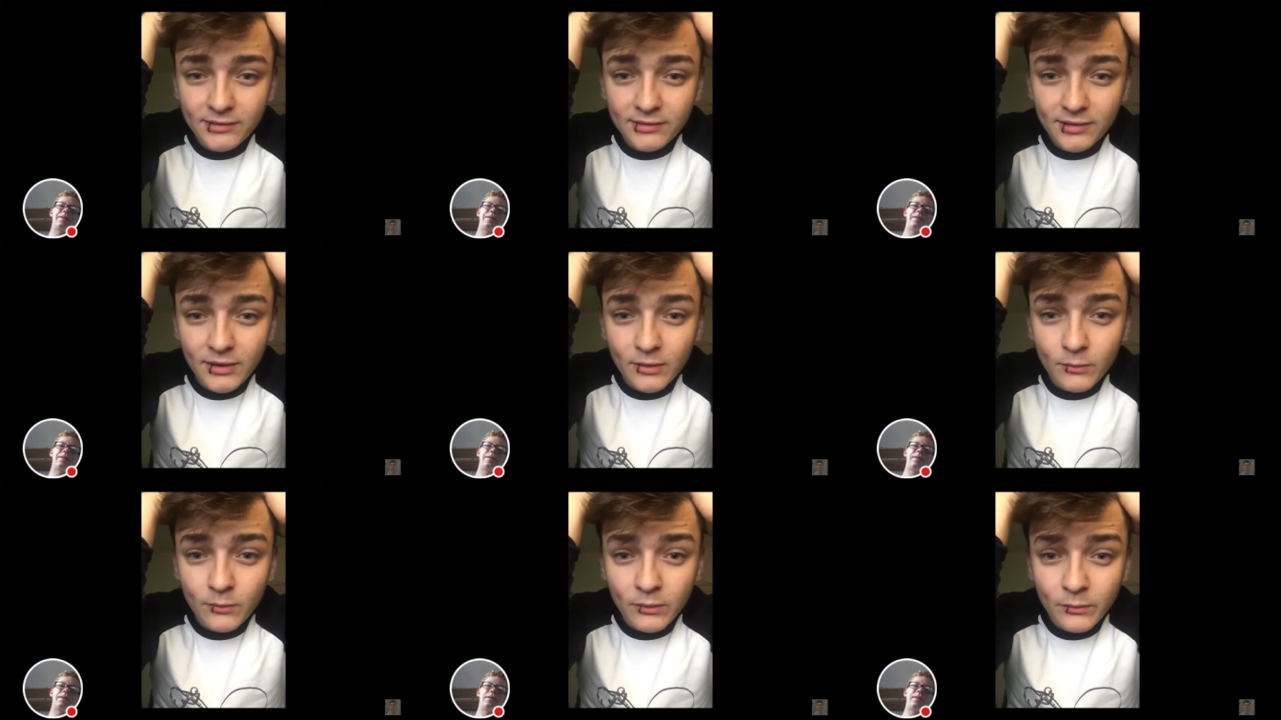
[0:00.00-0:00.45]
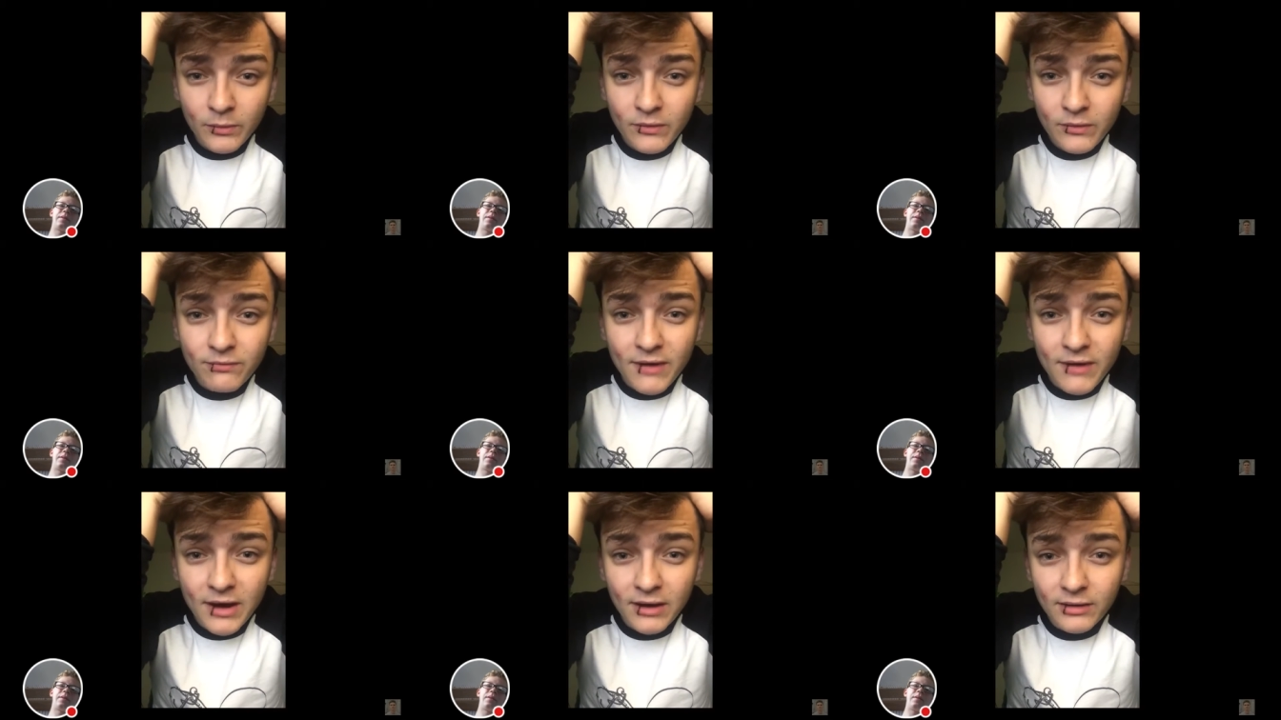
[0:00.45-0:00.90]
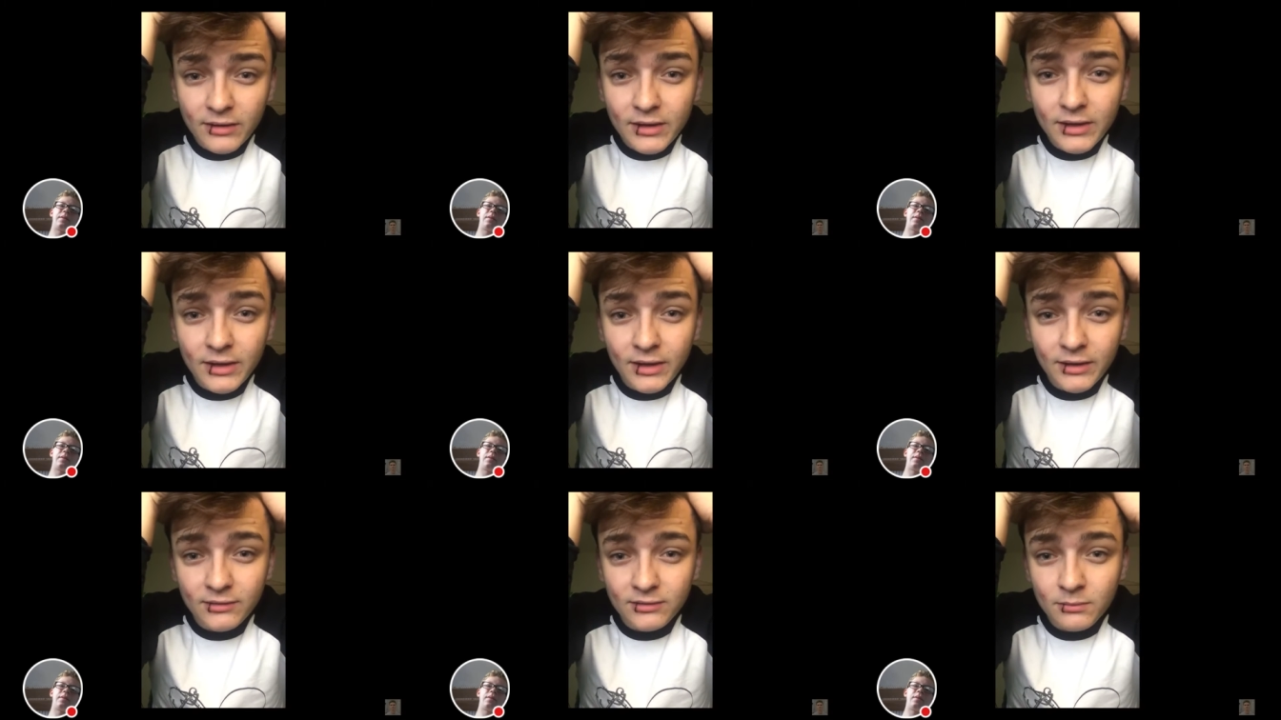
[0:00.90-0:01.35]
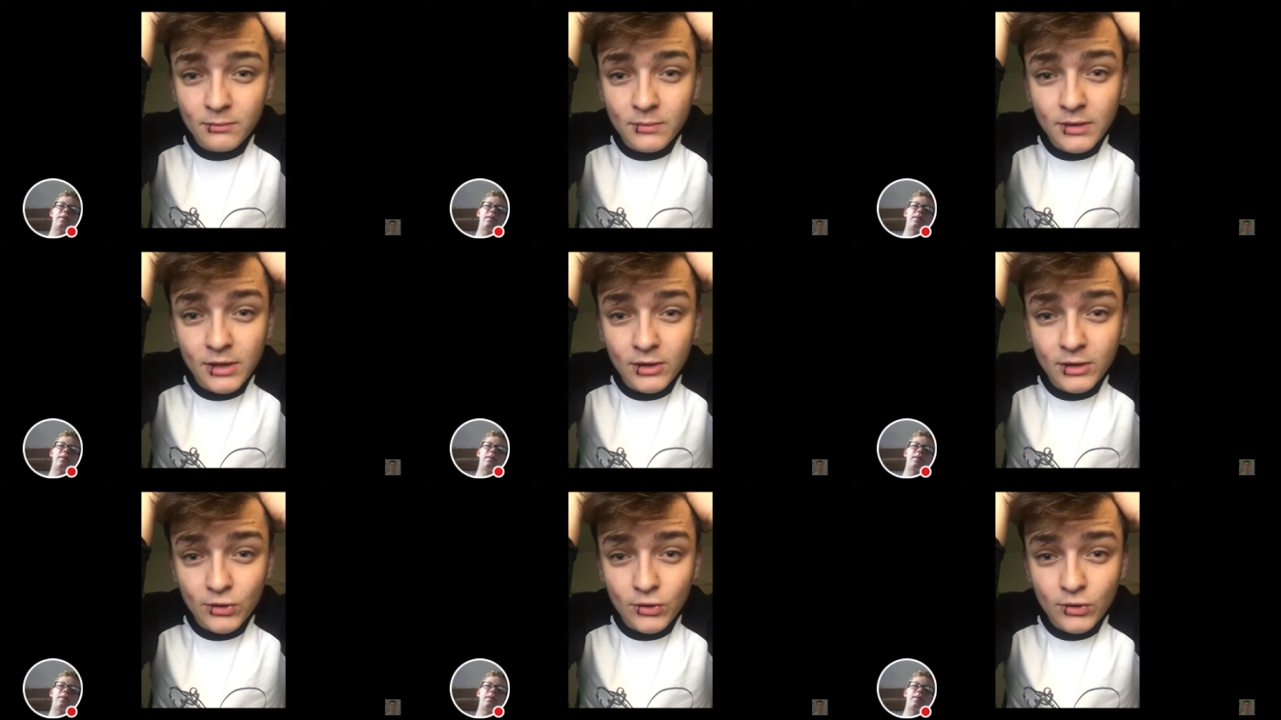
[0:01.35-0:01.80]
kissing when we finally
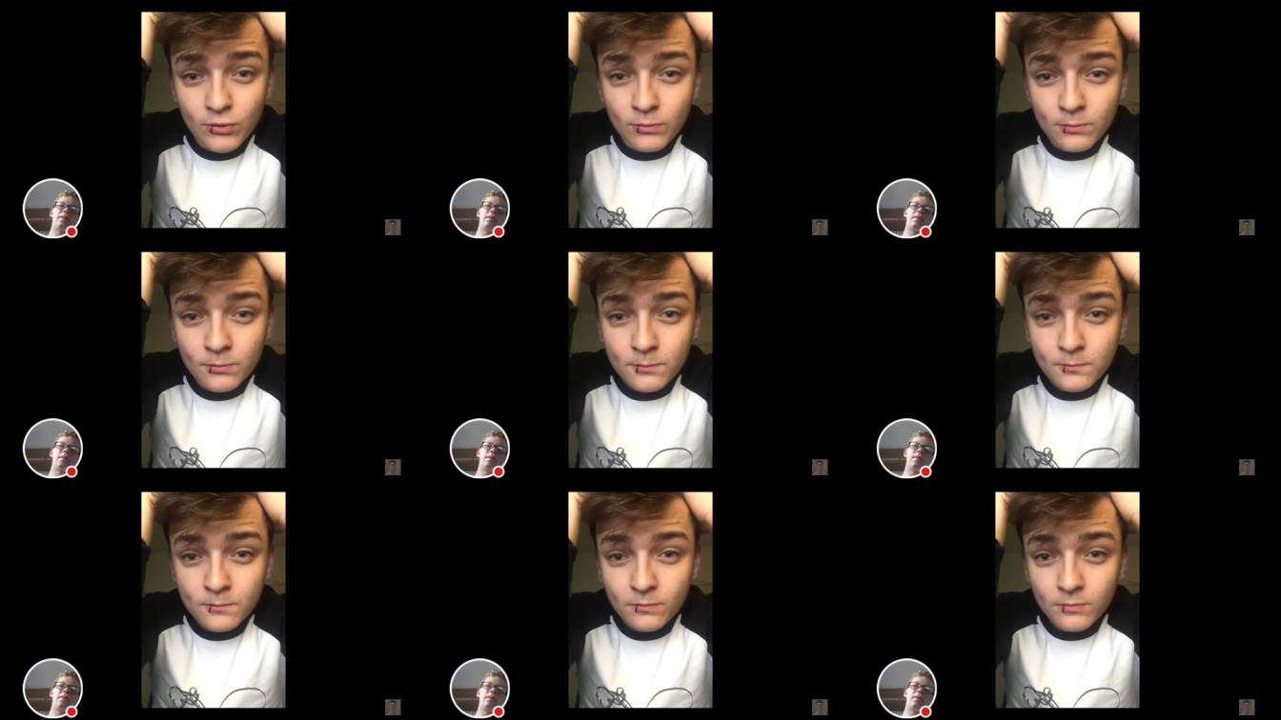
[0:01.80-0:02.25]
kiss, me and you.